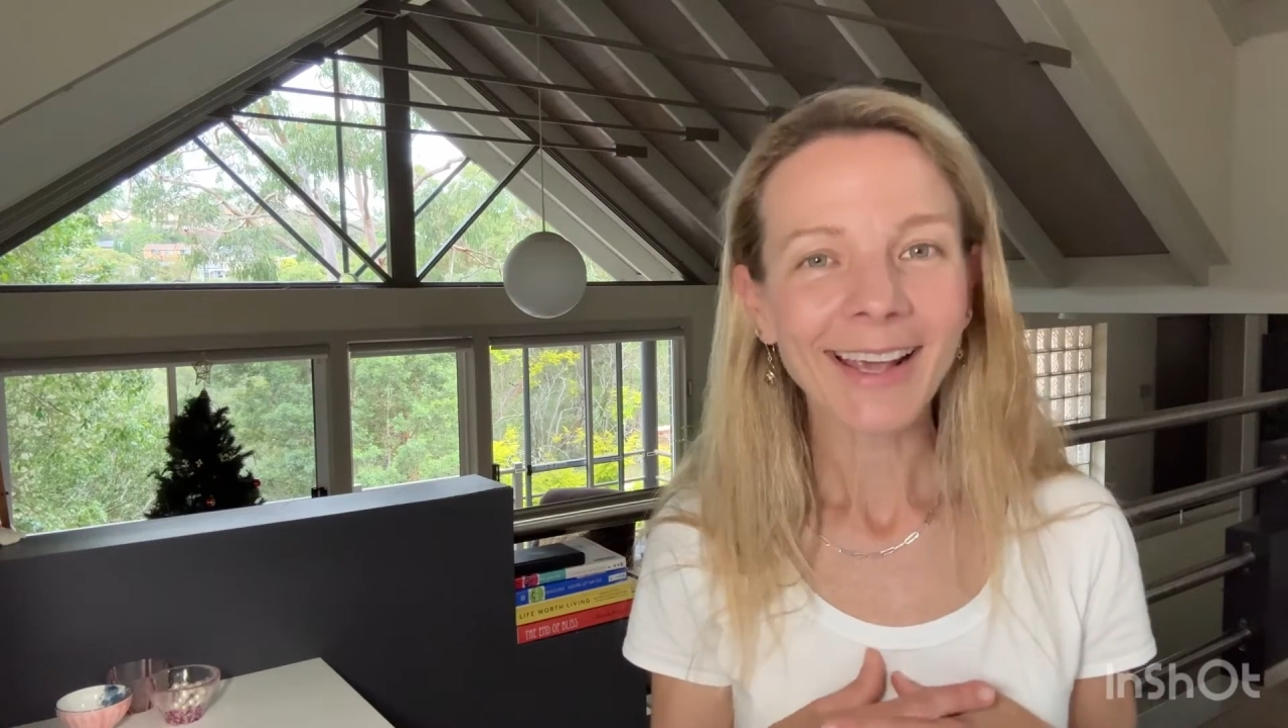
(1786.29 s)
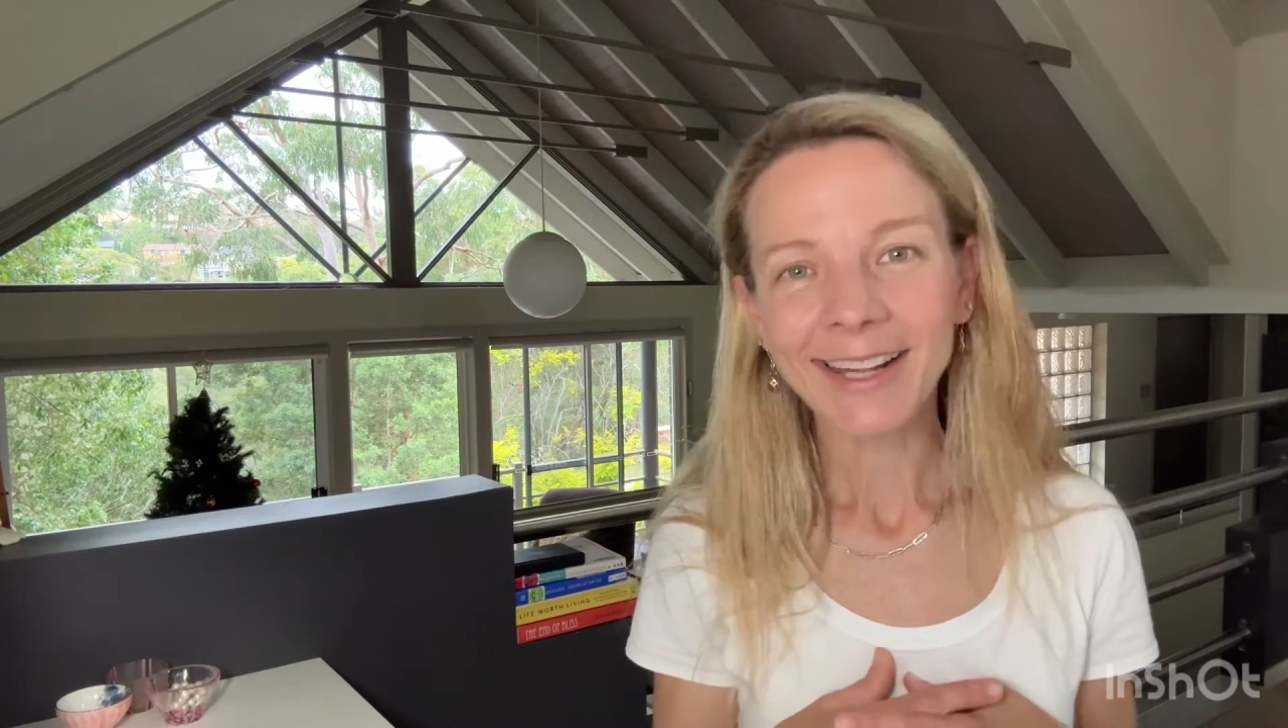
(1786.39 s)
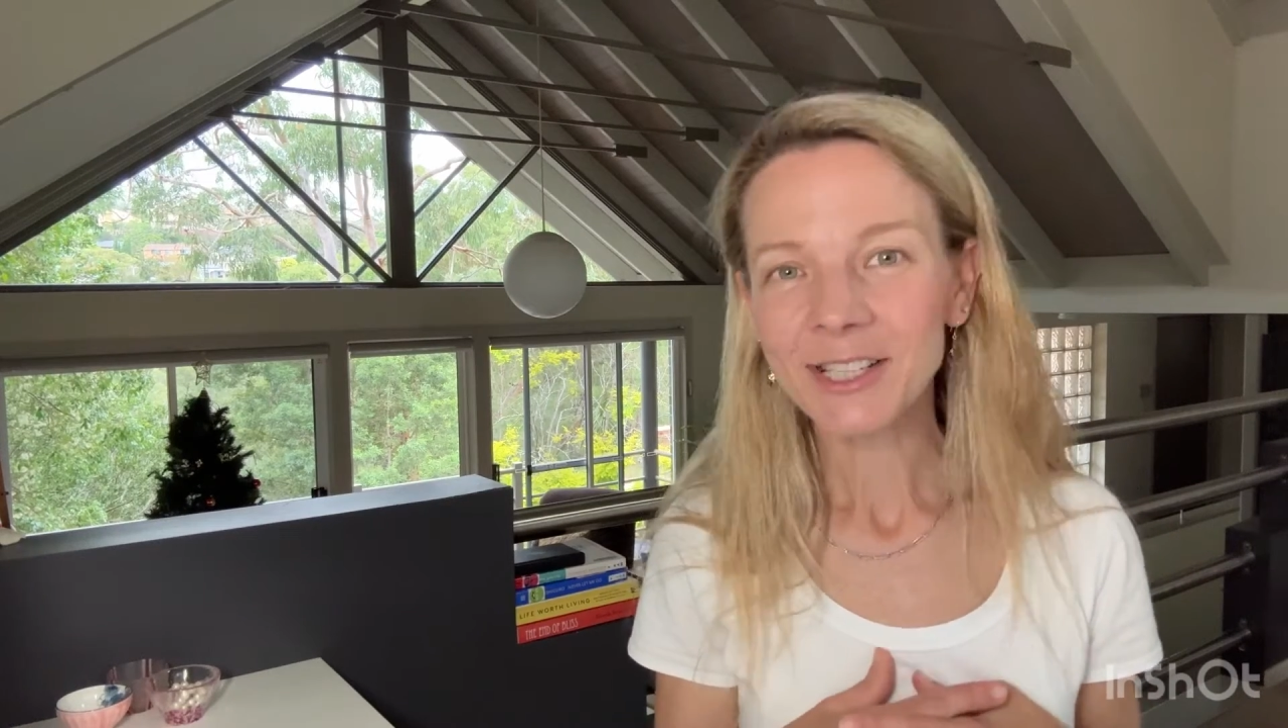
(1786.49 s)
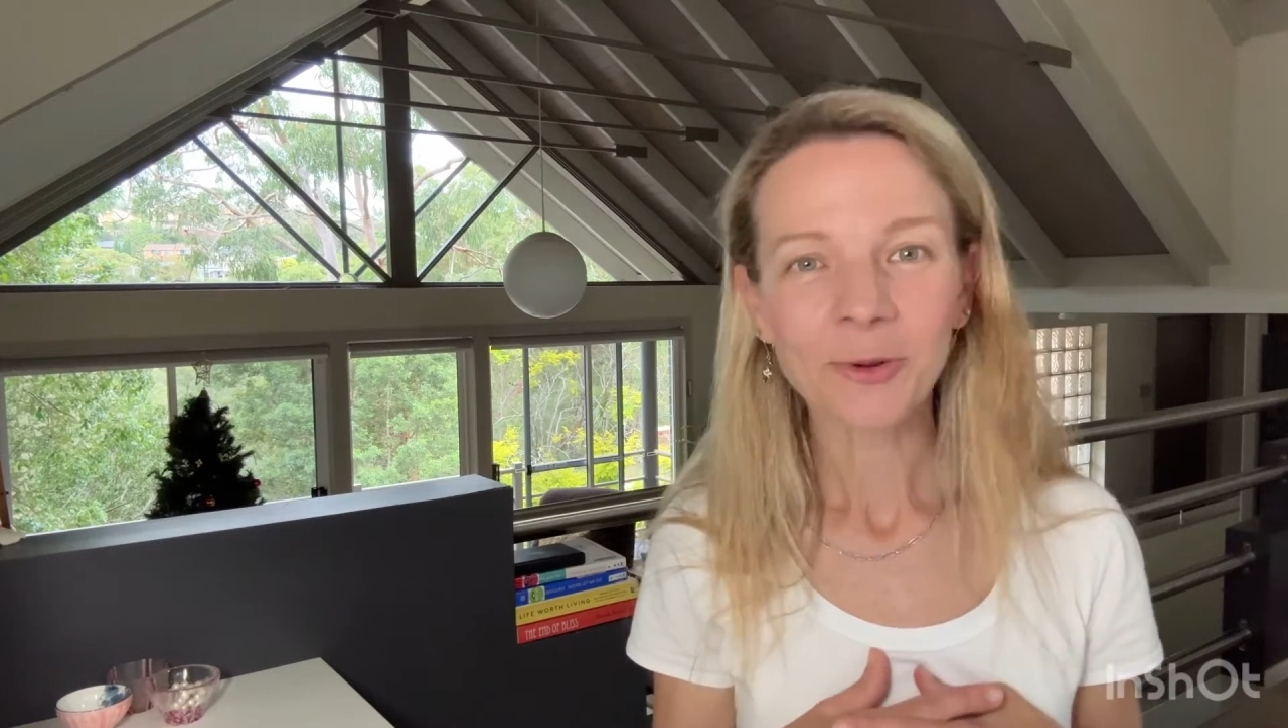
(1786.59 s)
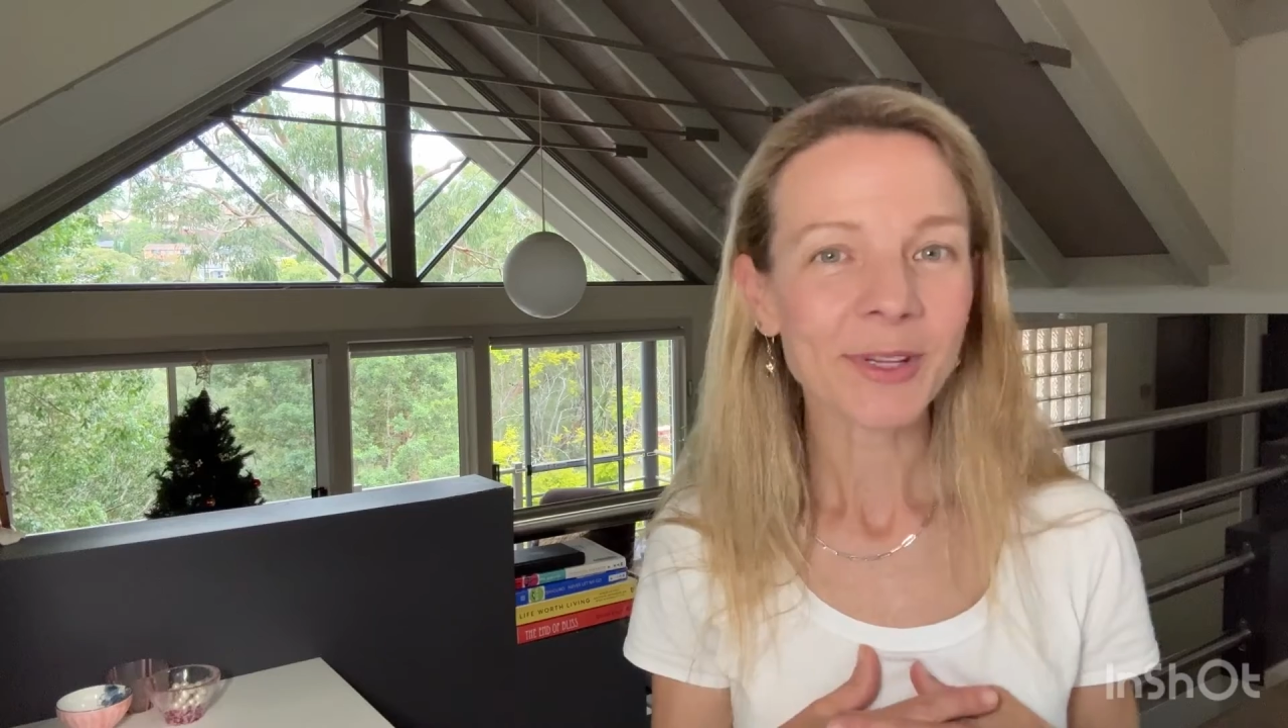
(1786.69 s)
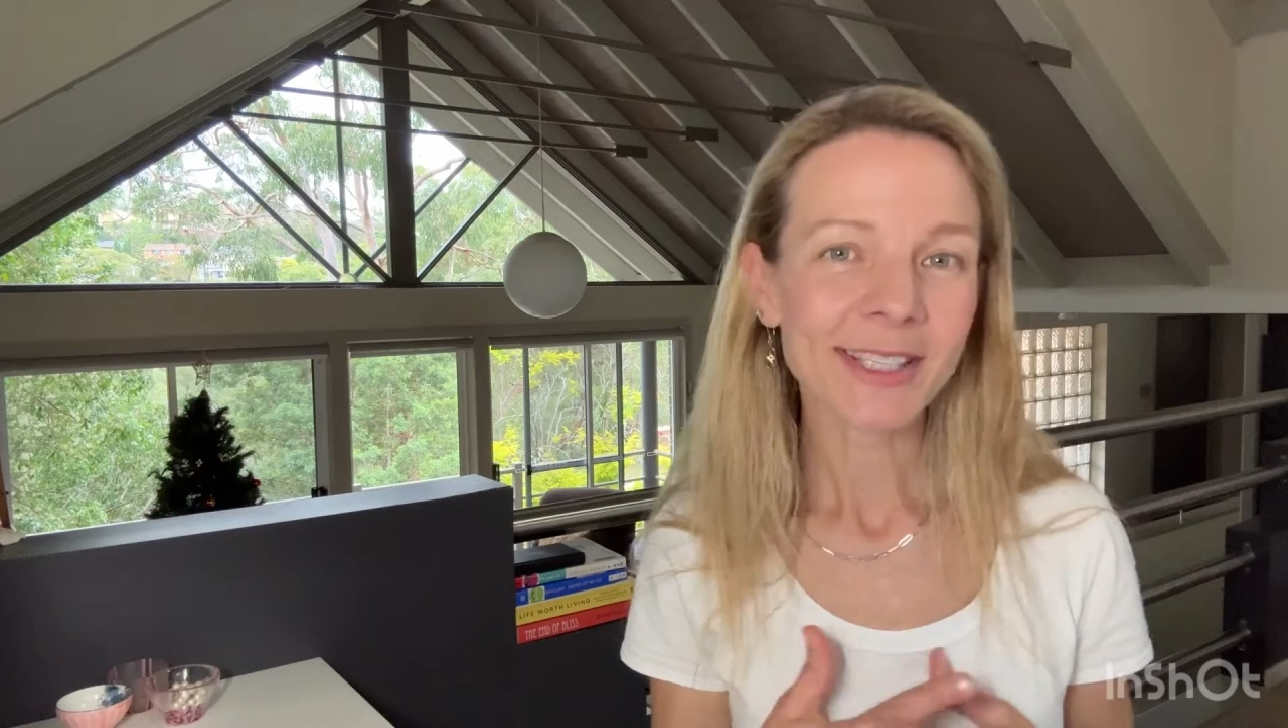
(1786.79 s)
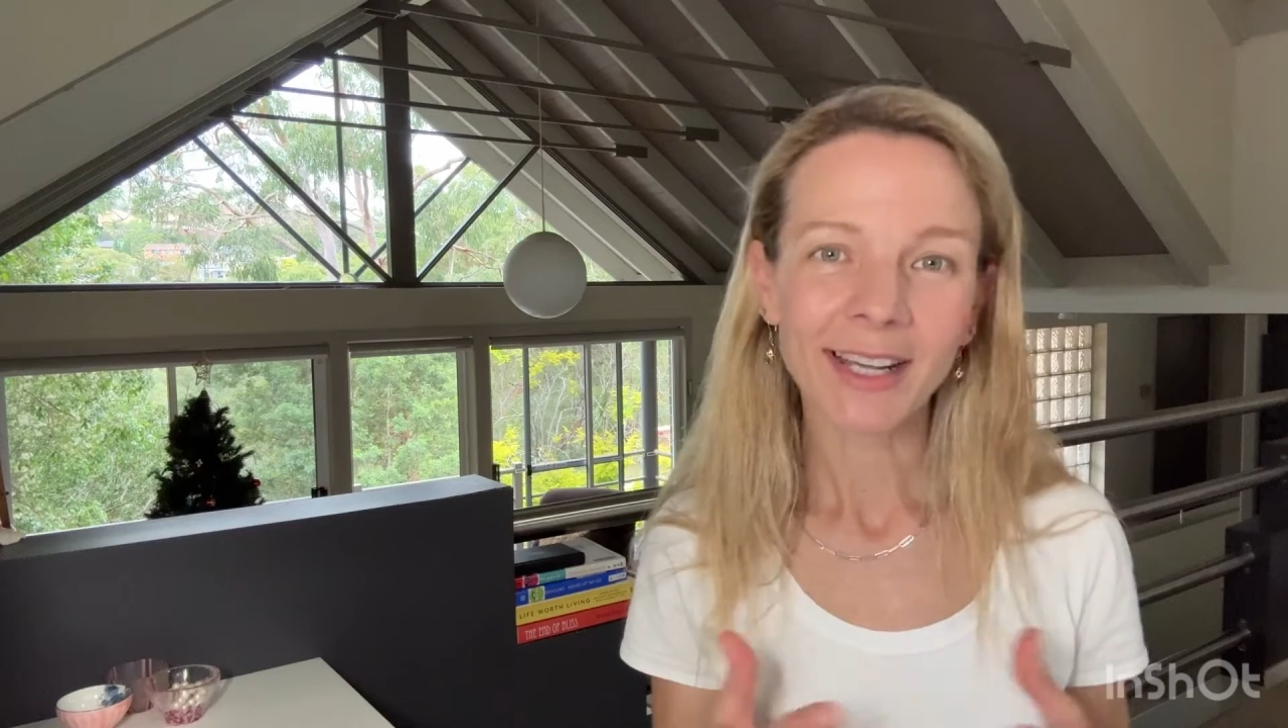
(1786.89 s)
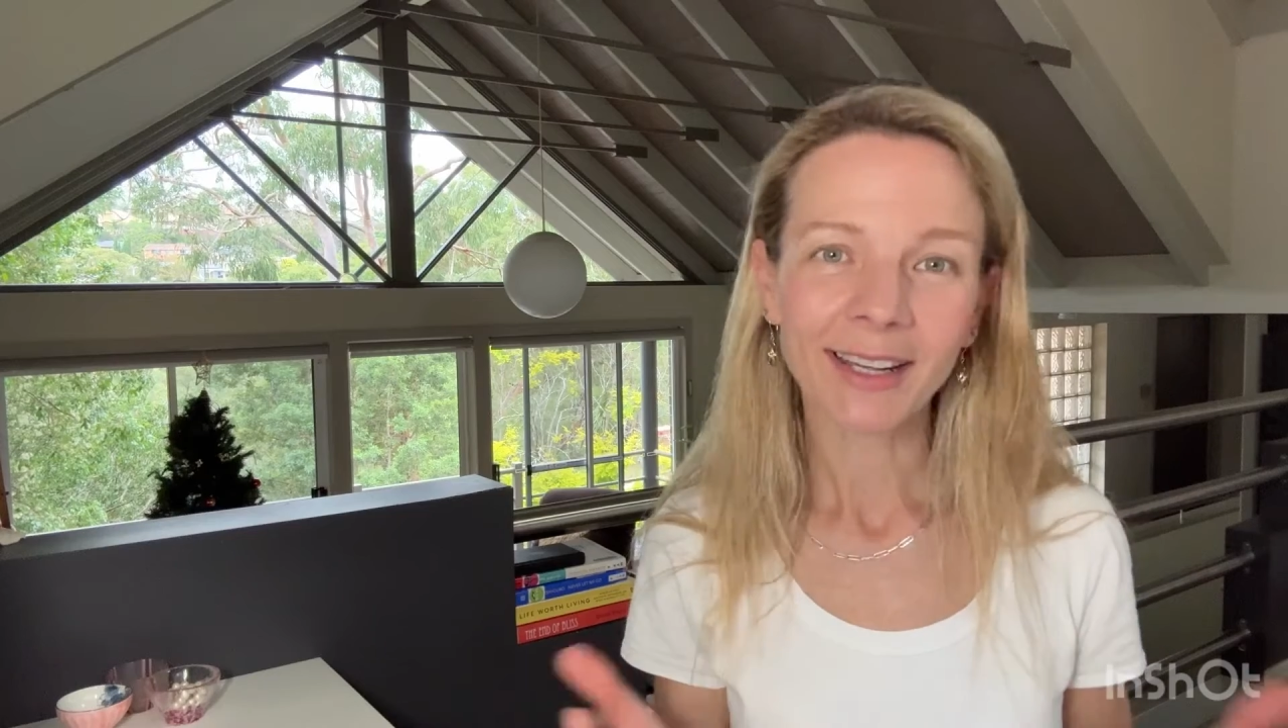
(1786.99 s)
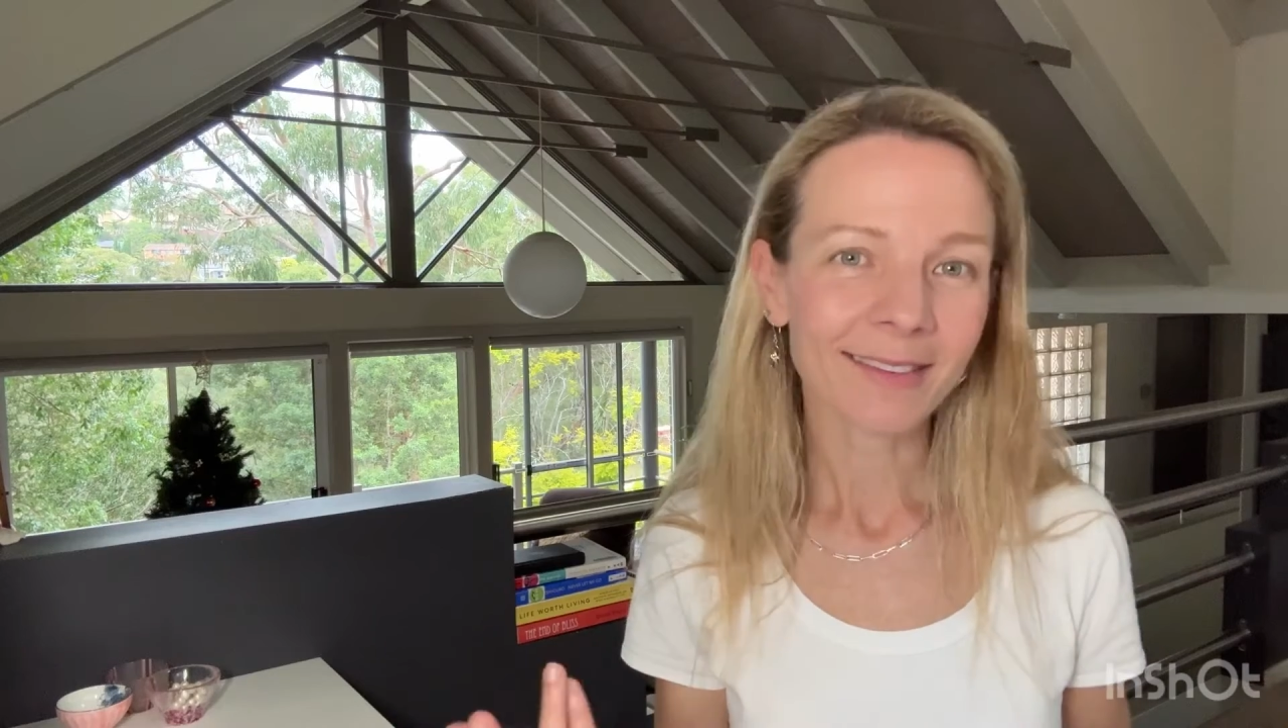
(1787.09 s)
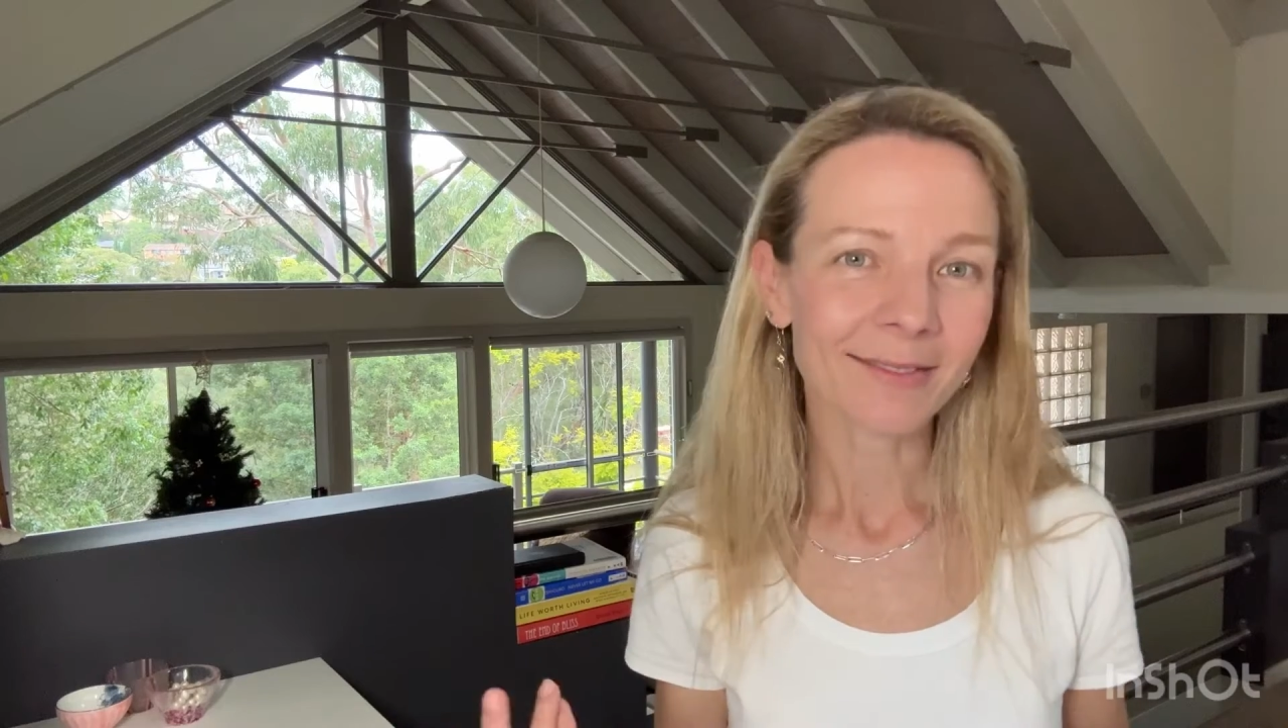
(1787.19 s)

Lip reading: and so we skied